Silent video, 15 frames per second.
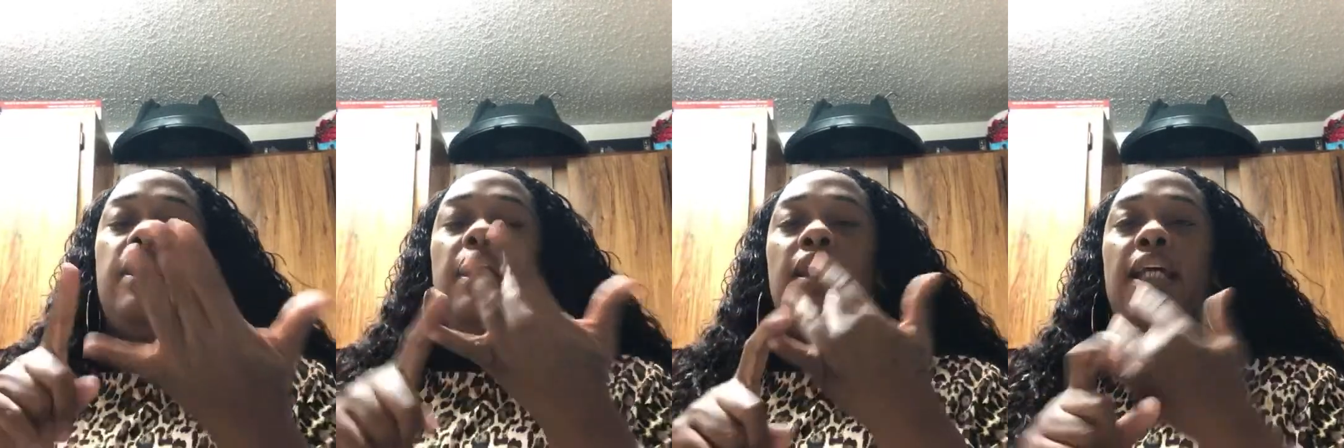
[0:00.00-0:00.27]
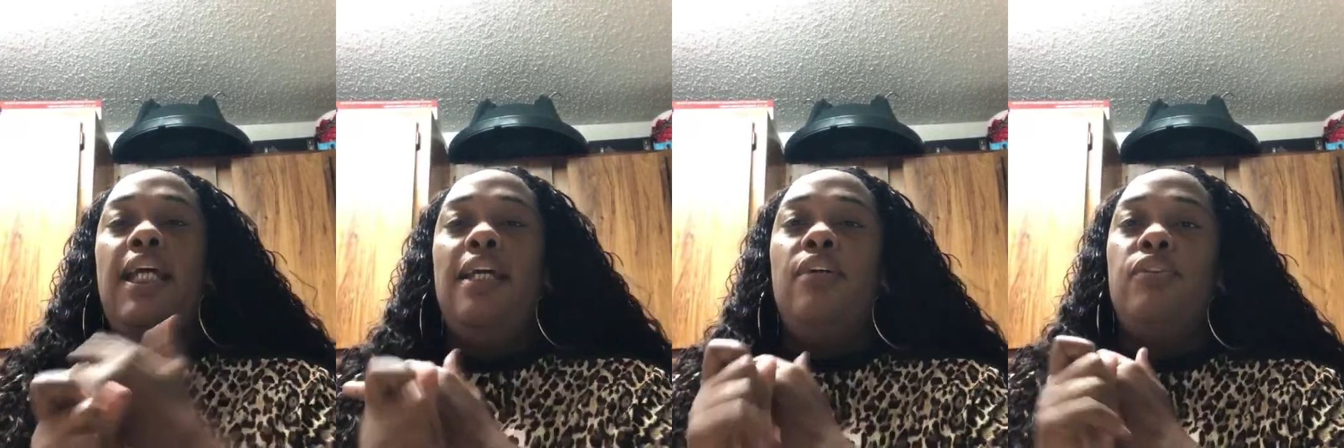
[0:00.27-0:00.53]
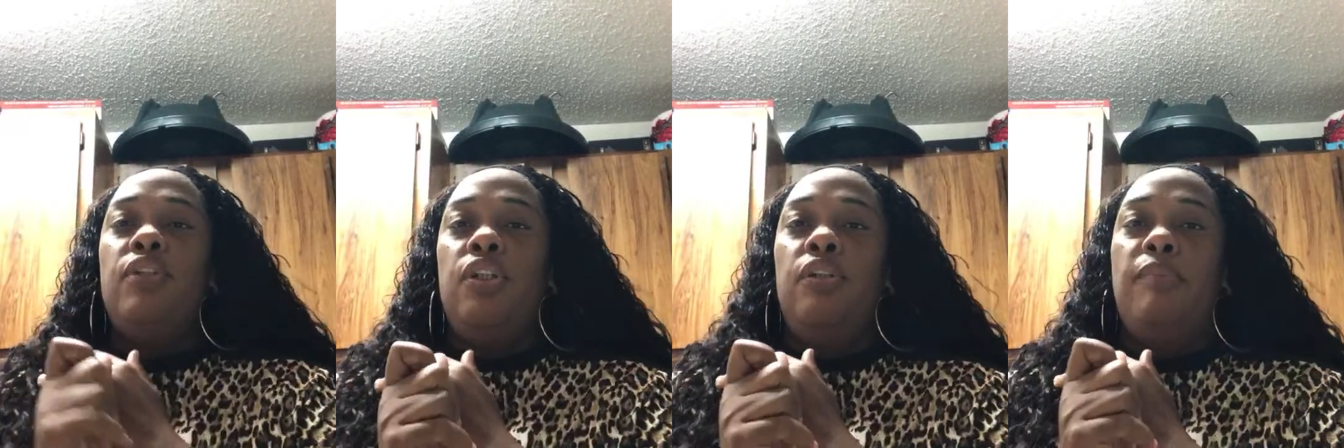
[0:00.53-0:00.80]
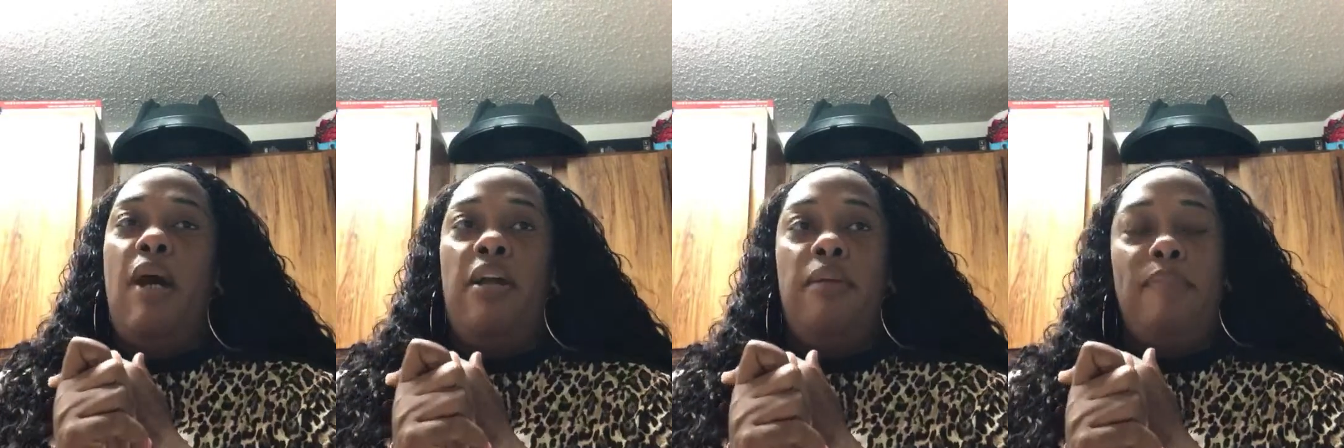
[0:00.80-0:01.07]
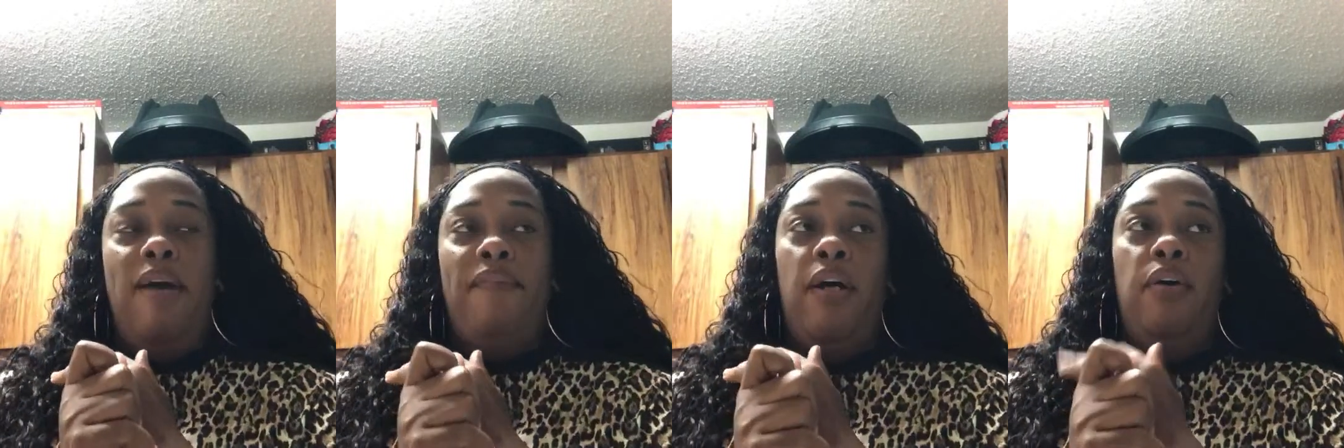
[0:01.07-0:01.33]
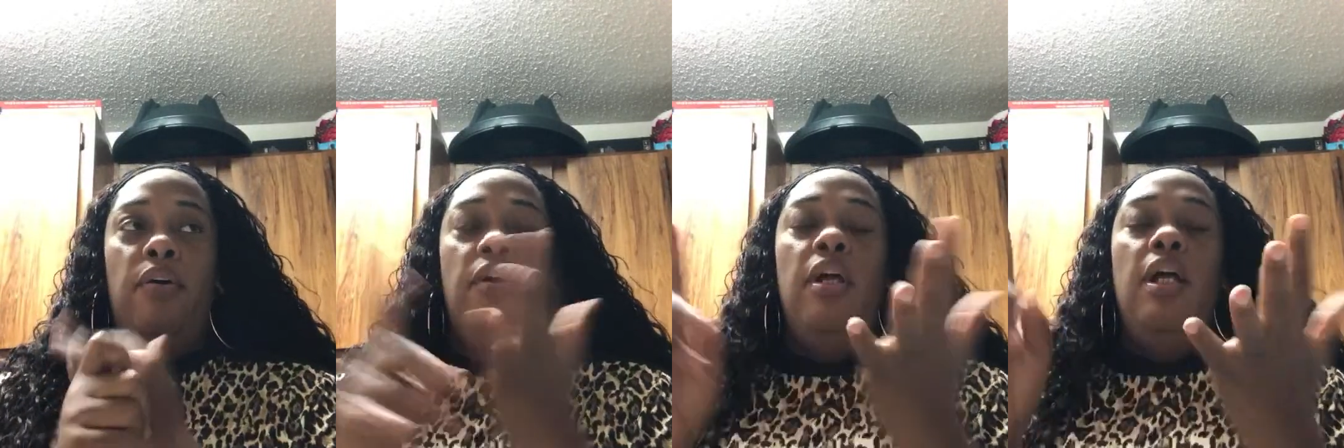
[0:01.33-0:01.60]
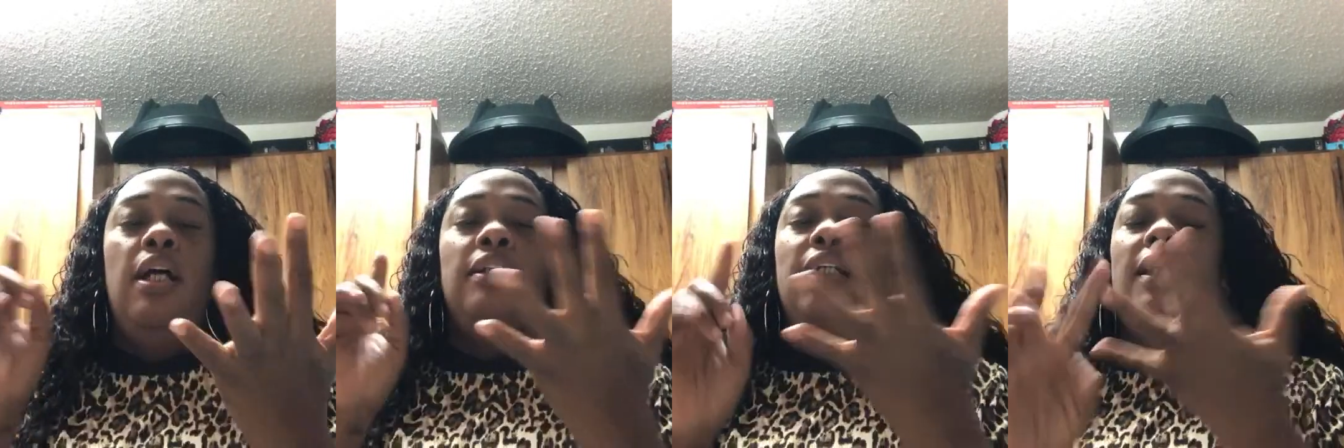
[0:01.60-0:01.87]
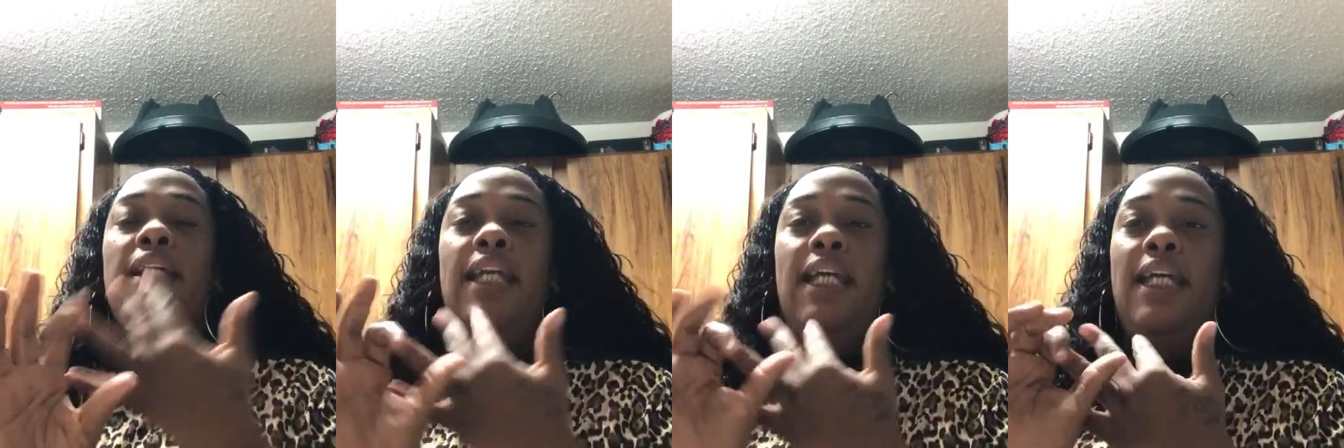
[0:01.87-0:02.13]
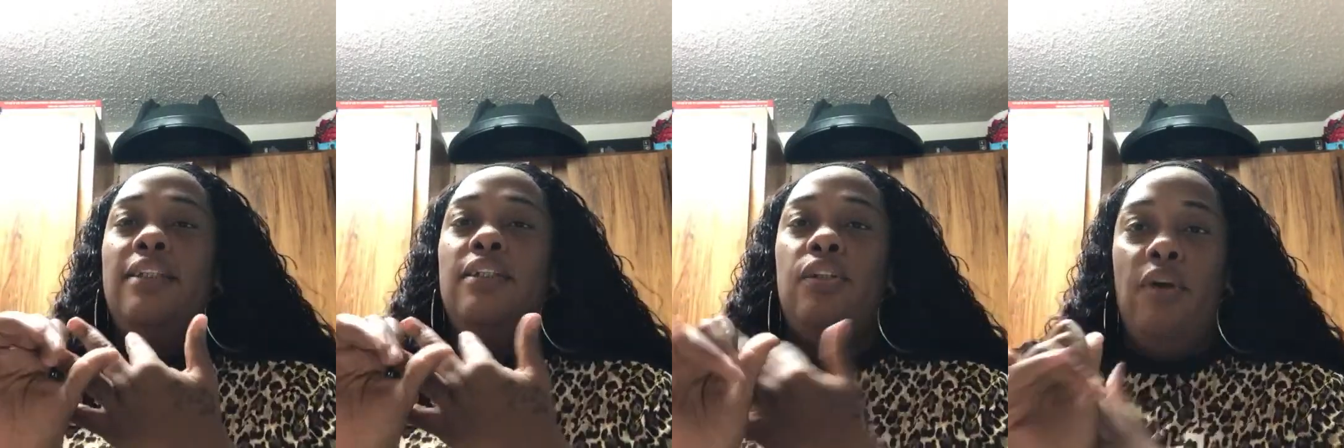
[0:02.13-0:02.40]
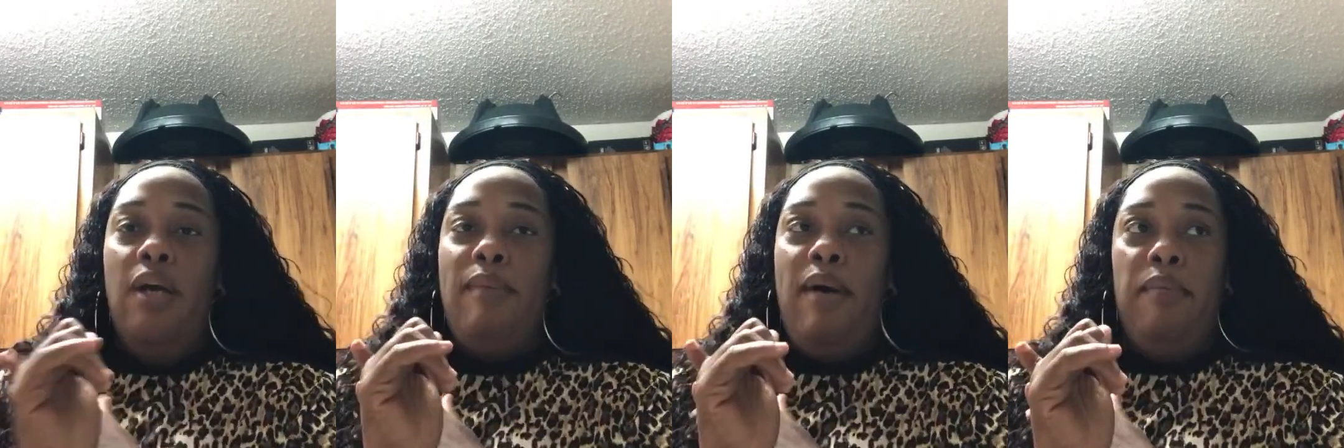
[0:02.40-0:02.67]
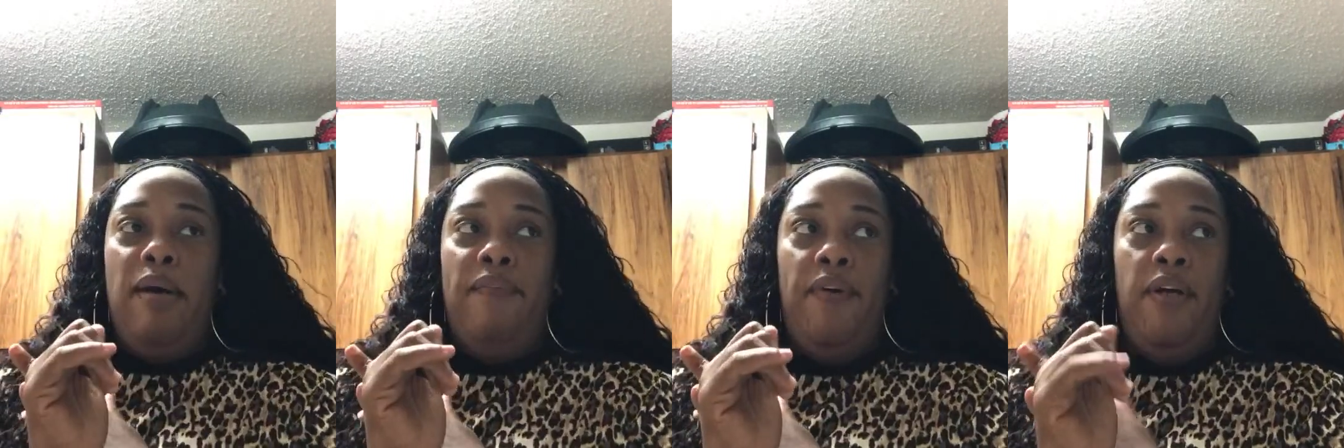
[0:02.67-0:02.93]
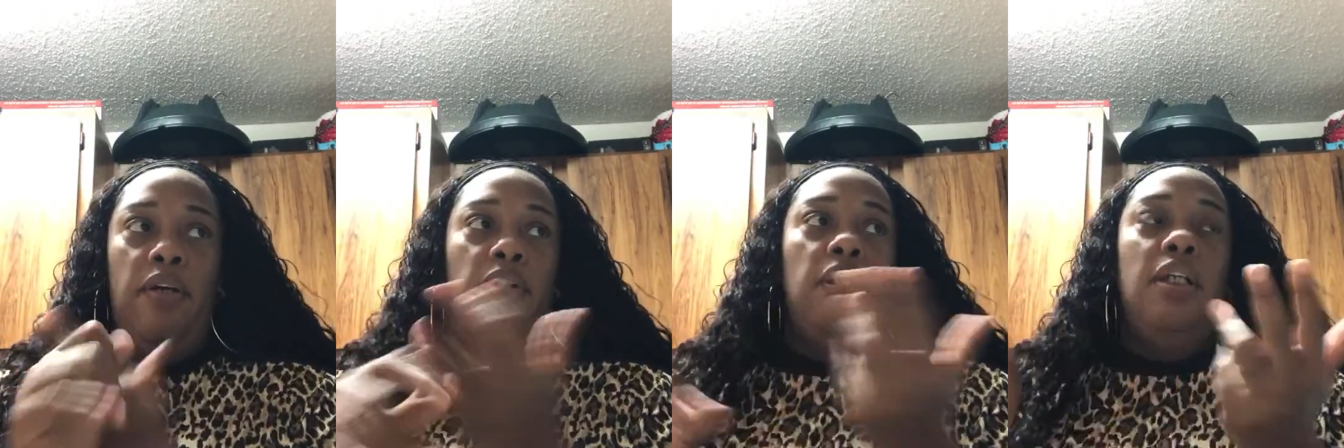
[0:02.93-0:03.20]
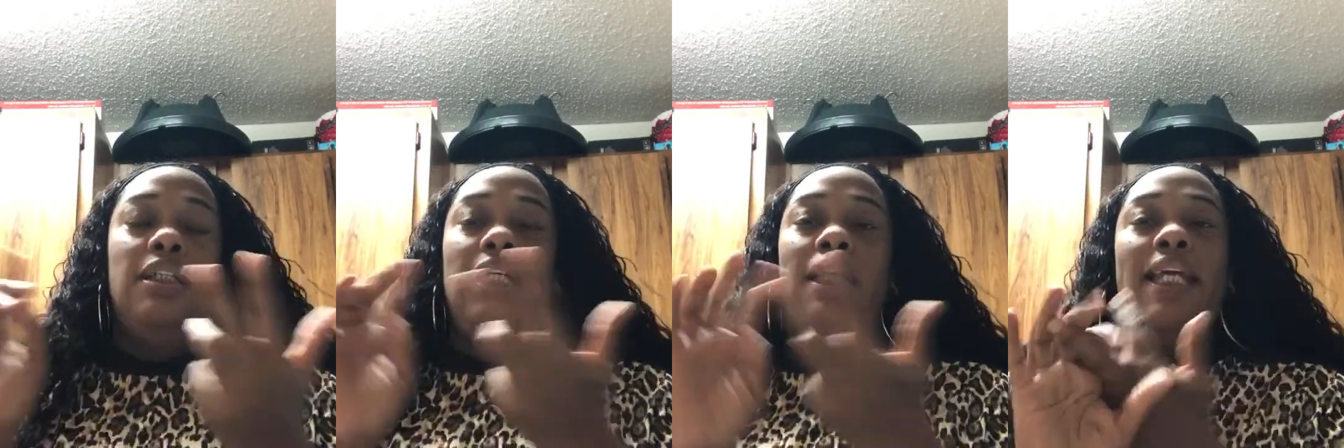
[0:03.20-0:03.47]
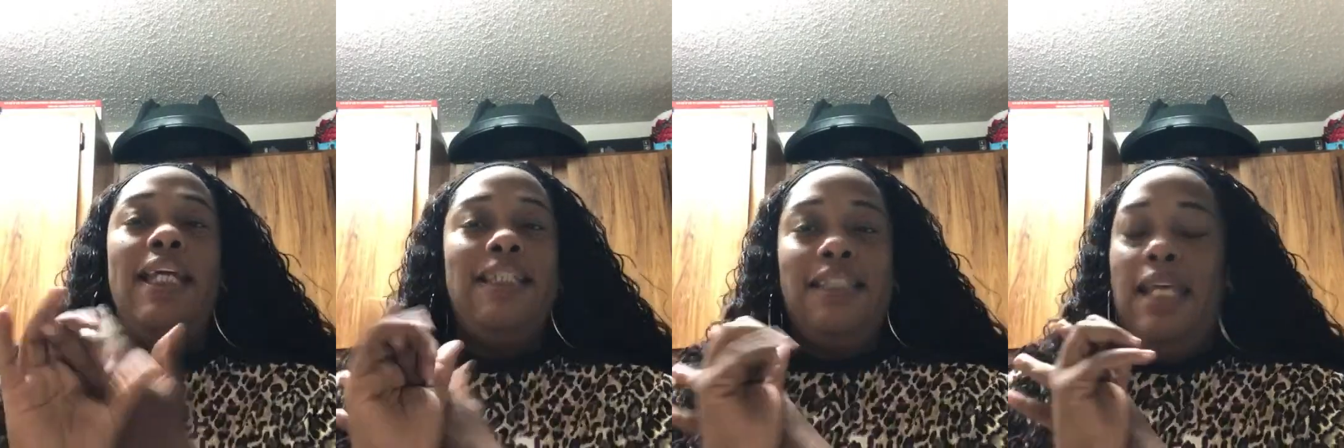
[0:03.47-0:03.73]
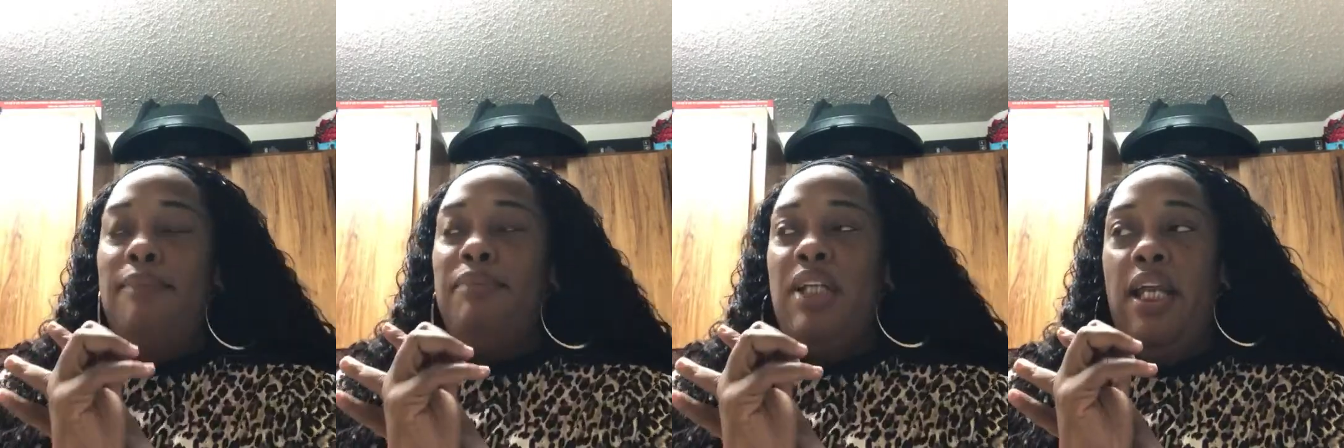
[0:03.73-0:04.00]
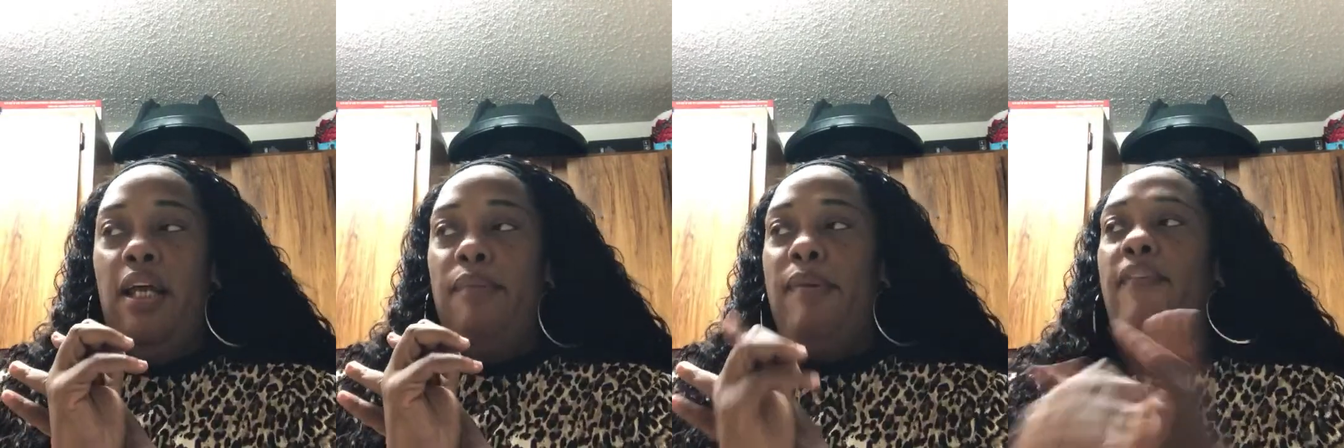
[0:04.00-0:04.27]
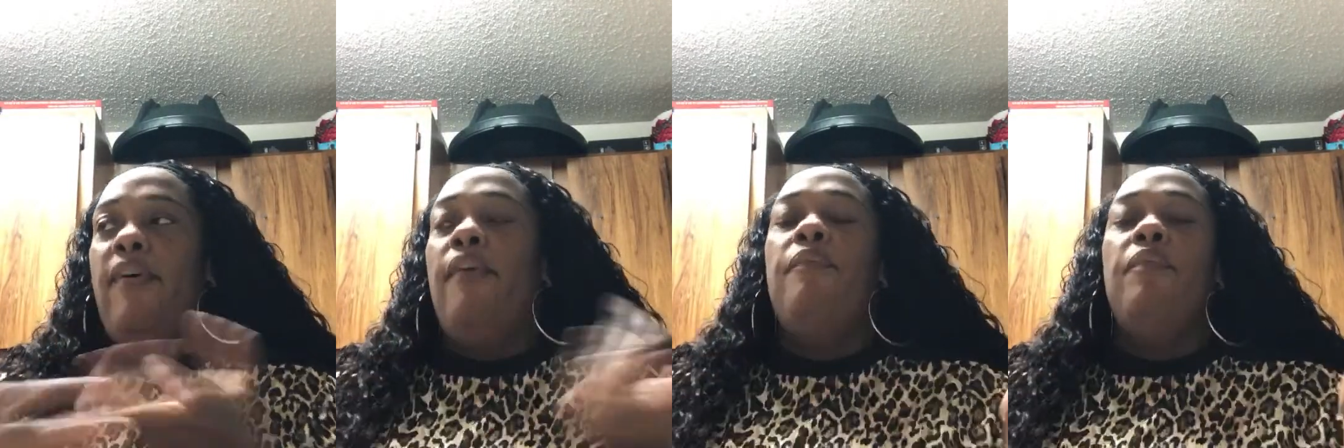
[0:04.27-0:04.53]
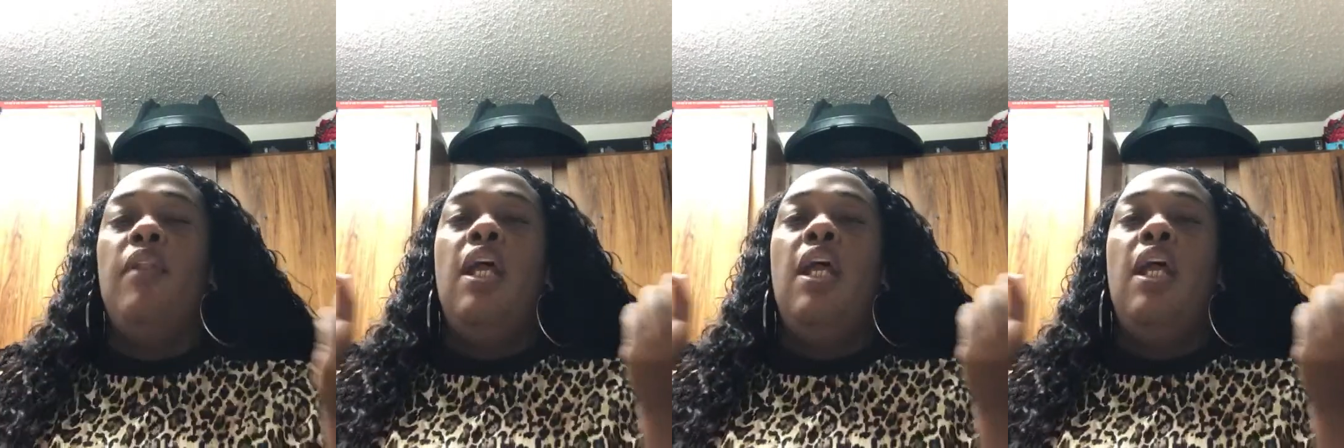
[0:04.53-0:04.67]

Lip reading: Delete YouTube out of my phone. Delete Instagram out of my phone. Delete Snapchat out of my phone.